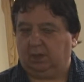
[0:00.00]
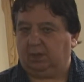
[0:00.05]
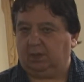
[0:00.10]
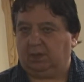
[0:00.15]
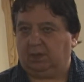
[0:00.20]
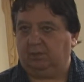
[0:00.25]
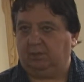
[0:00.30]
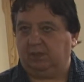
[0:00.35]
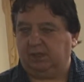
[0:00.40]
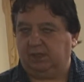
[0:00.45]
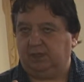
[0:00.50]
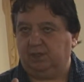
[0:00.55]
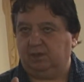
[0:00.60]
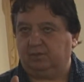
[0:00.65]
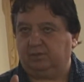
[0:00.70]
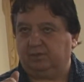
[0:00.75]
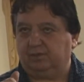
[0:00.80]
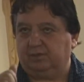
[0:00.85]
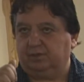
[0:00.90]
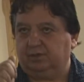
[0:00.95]
I'm here
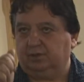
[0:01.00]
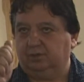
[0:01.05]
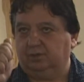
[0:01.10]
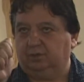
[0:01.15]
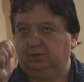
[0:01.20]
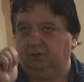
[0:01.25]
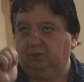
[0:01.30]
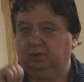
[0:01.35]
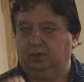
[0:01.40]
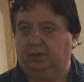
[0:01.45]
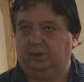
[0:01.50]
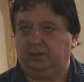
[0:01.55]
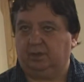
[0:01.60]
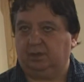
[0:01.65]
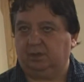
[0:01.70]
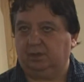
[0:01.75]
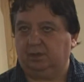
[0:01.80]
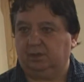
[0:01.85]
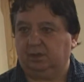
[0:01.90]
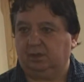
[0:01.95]
for the good Lord
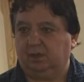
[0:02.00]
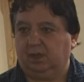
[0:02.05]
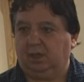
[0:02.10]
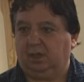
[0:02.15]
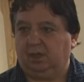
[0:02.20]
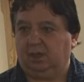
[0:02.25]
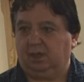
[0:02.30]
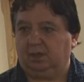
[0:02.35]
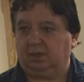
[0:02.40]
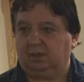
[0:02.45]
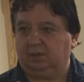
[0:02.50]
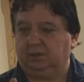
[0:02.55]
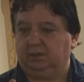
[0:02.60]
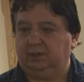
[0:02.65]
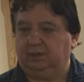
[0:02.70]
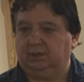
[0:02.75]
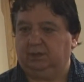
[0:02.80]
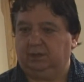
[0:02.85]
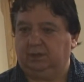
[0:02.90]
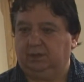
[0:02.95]
and Our
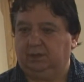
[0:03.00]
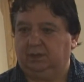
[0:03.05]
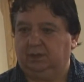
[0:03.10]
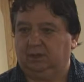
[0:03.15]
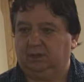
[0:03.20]
Lady.